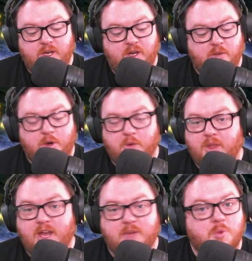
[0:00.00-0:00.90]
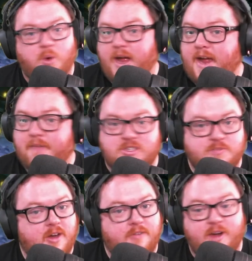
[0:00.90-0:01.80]
your purple items won't have this
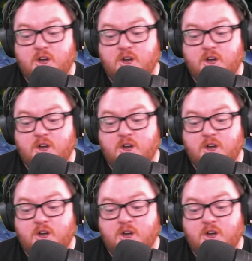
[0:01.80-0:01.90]
modifier,